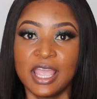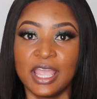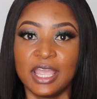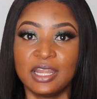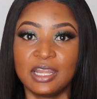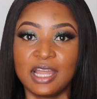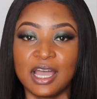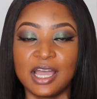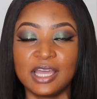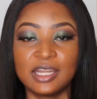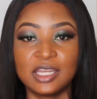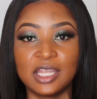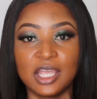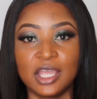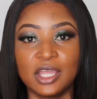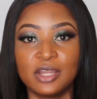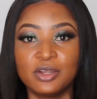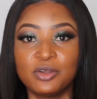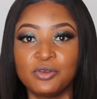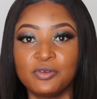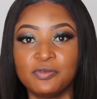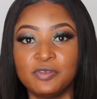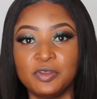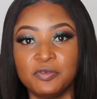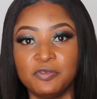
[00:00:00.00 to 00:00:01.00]
and at the
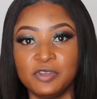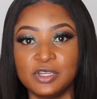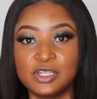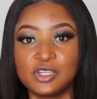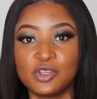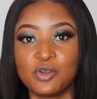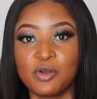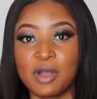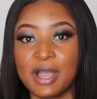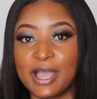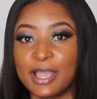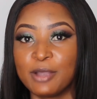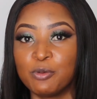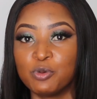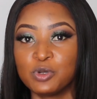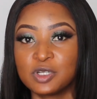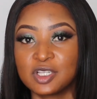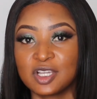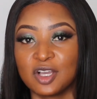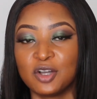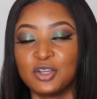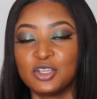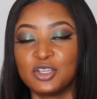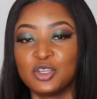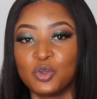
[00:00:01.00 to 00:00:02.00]
end of the video I
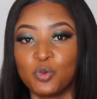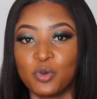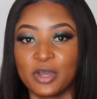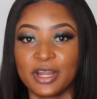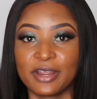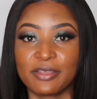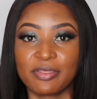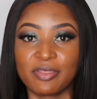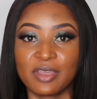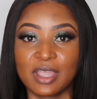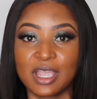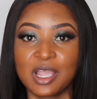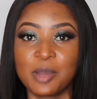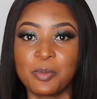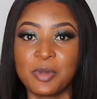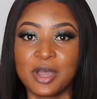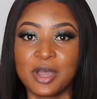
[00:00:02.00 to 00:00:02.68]
will tell you what I think